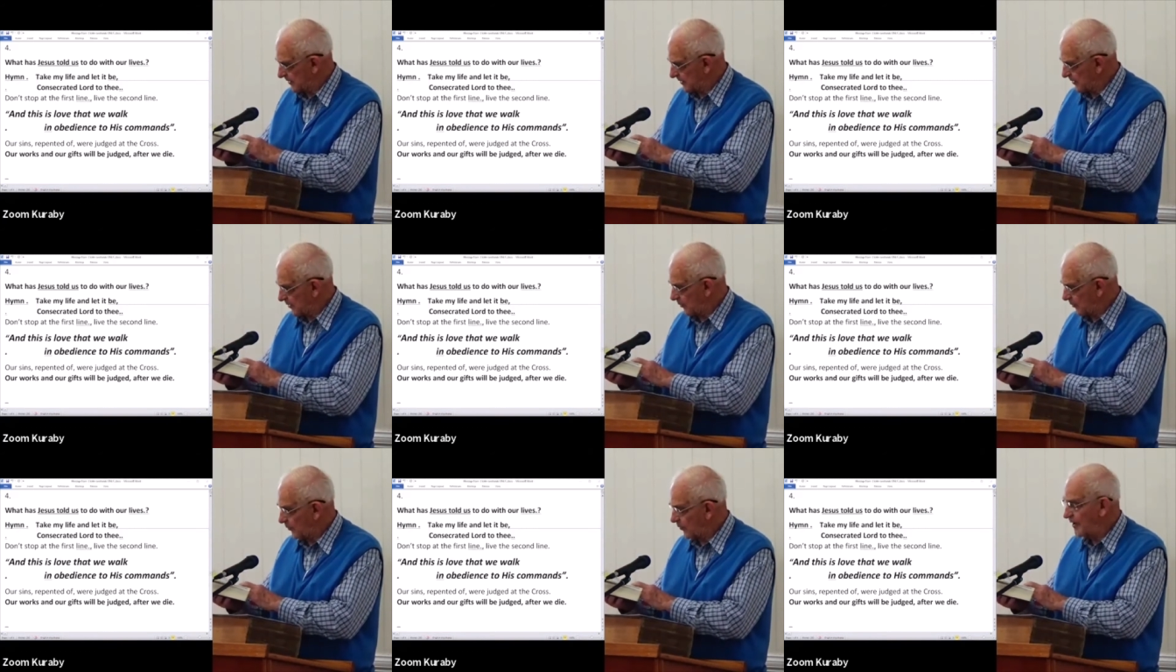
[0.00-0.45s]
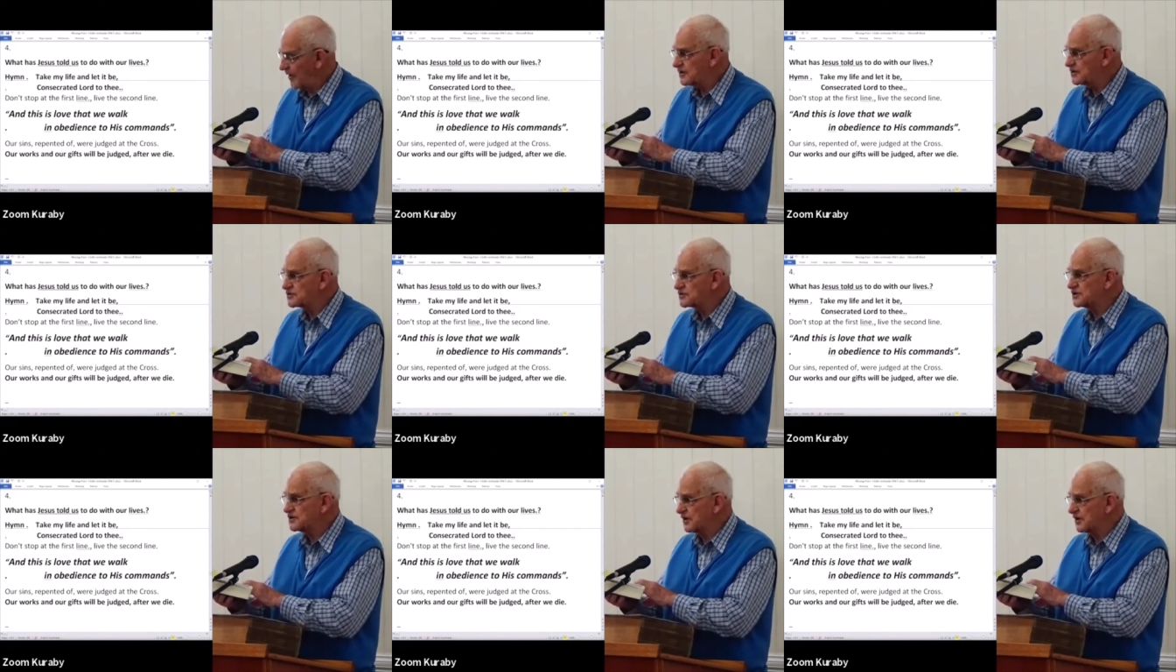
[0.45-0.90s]

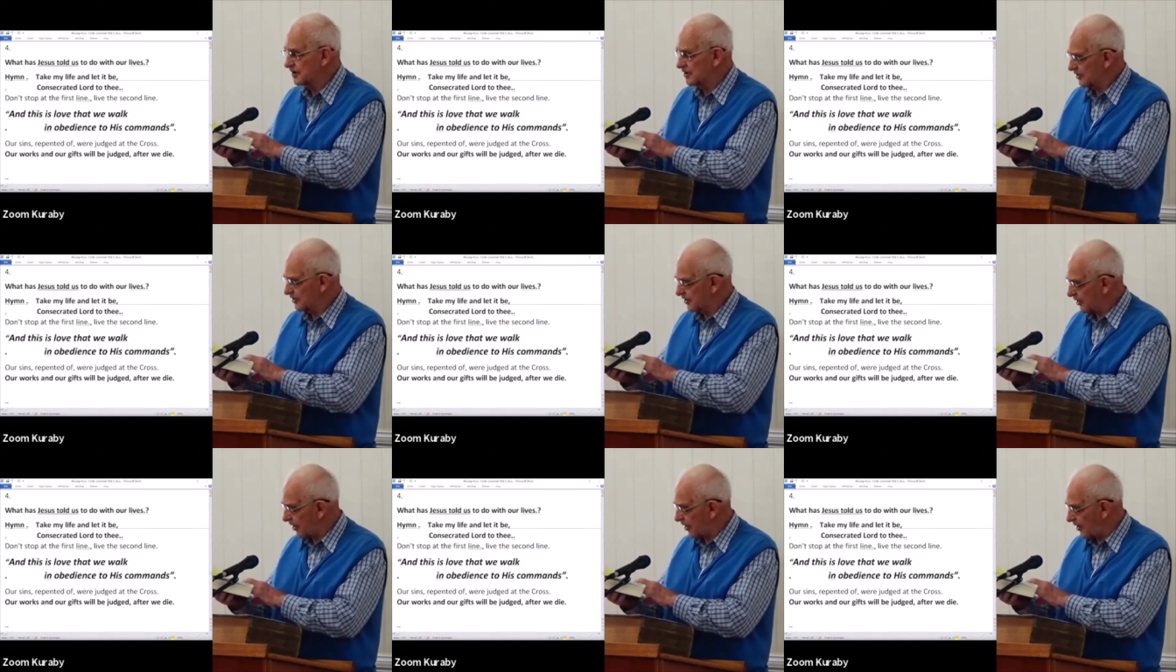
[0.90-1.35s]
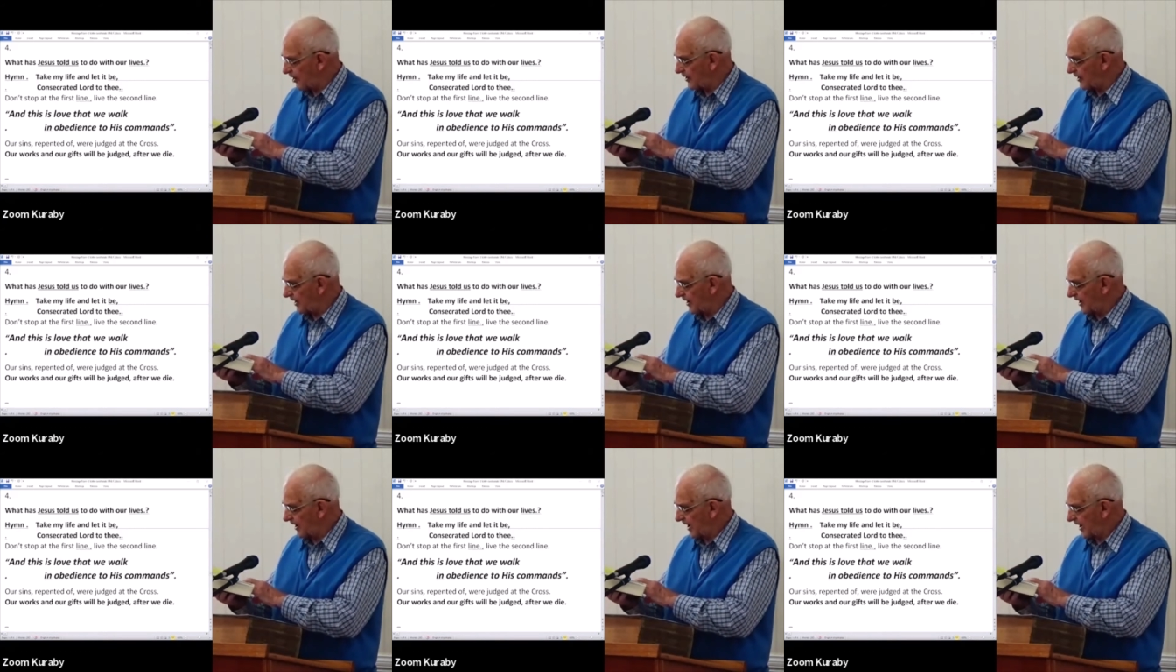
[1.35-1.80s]
which God
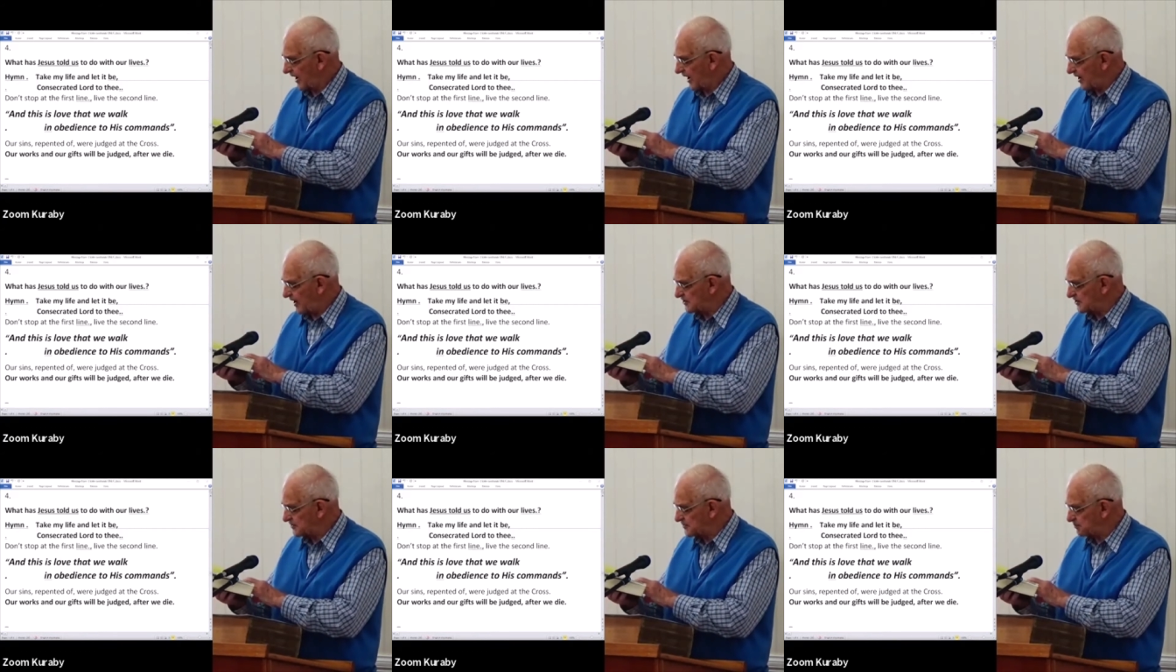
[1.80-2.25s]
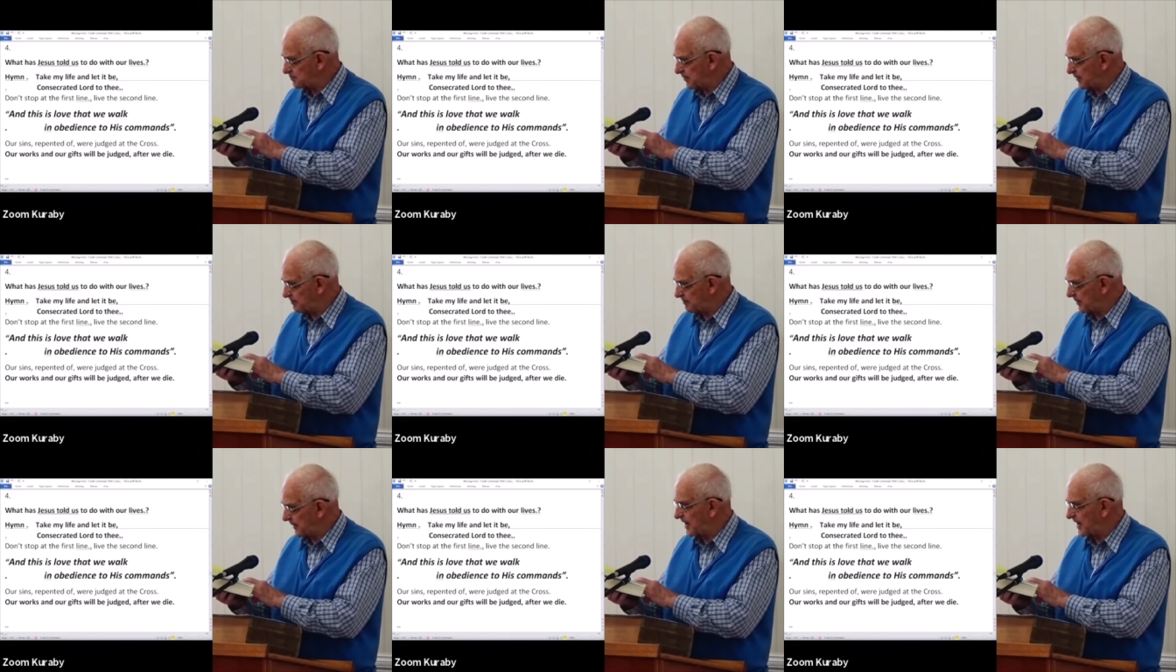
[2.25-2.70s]
has
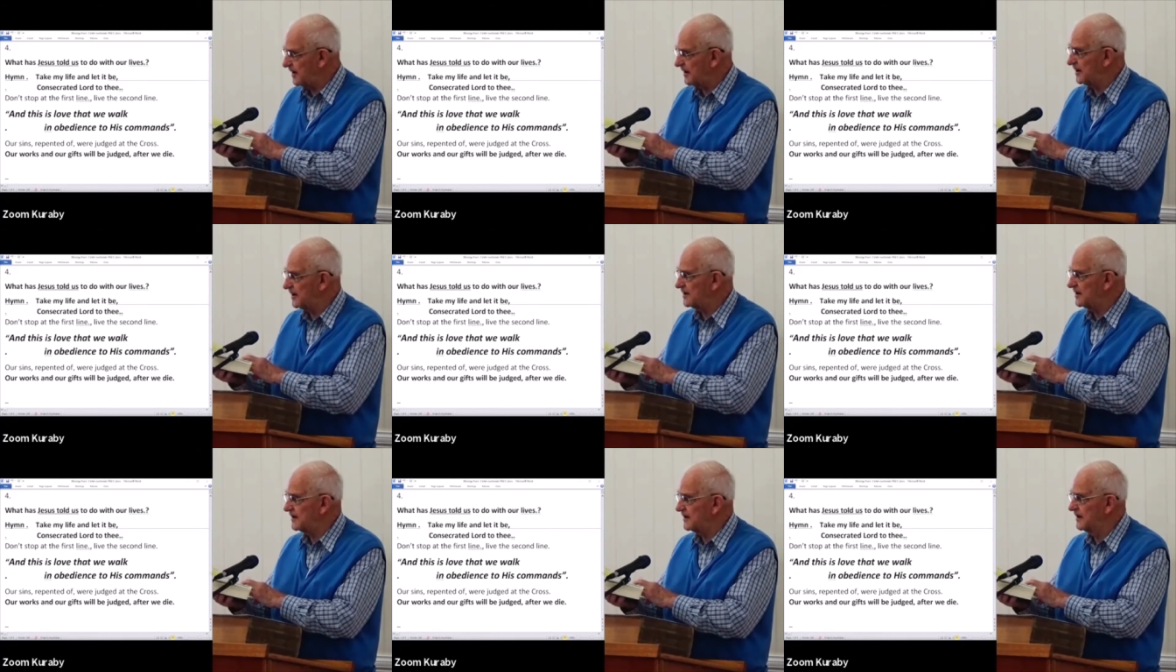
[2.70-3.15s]
prepared